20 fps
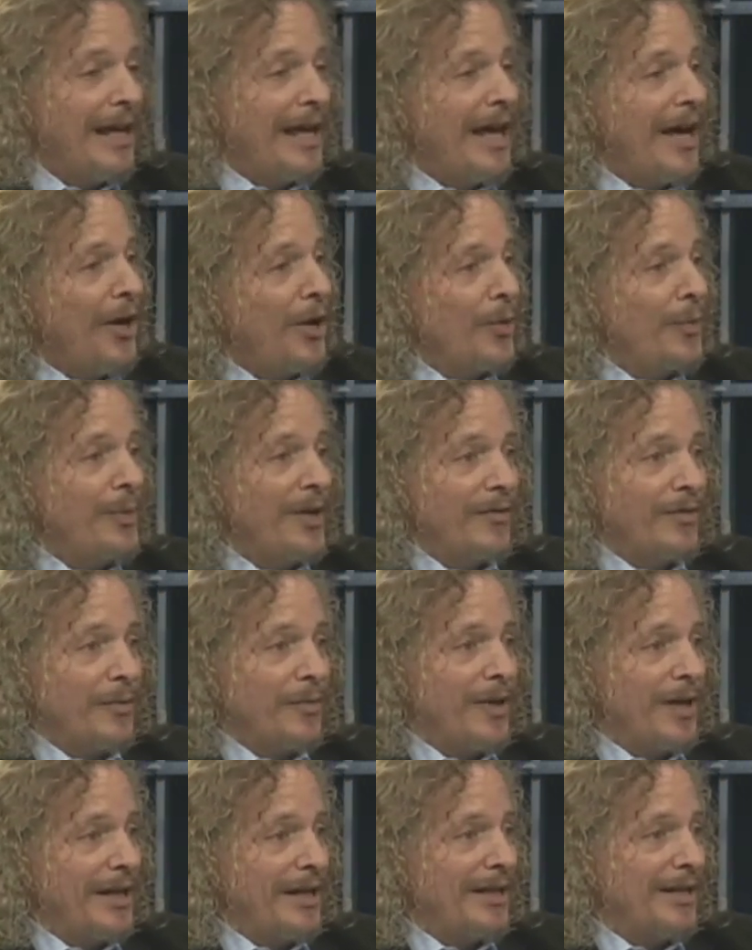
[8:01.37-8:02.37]
I hope
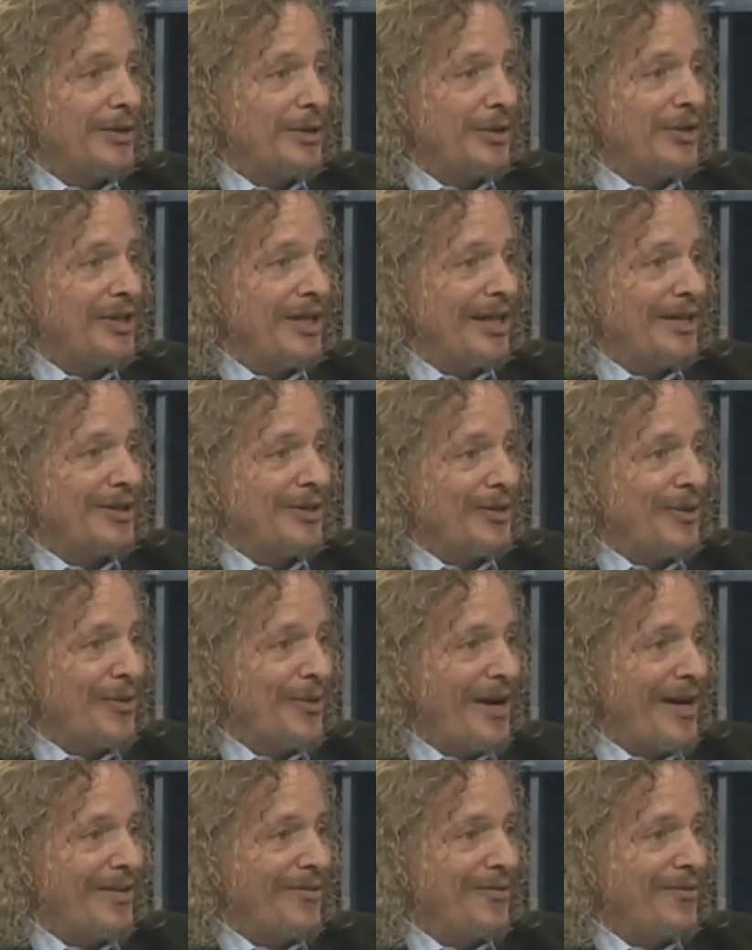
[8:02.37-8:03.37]
everybody gets a chance to
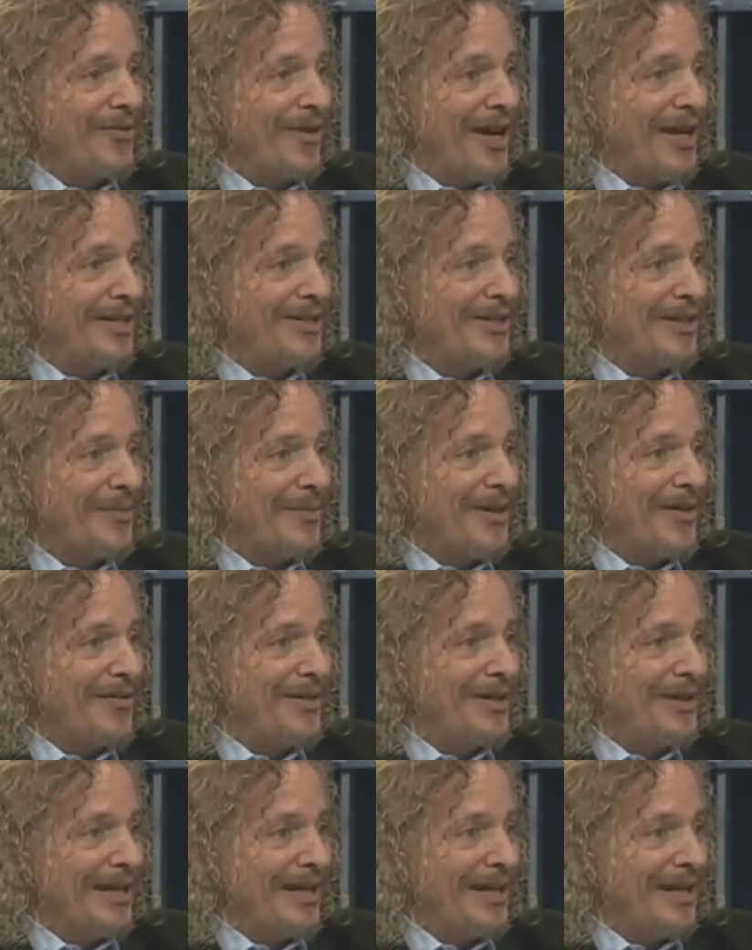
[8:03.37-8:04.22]
go out and find some of it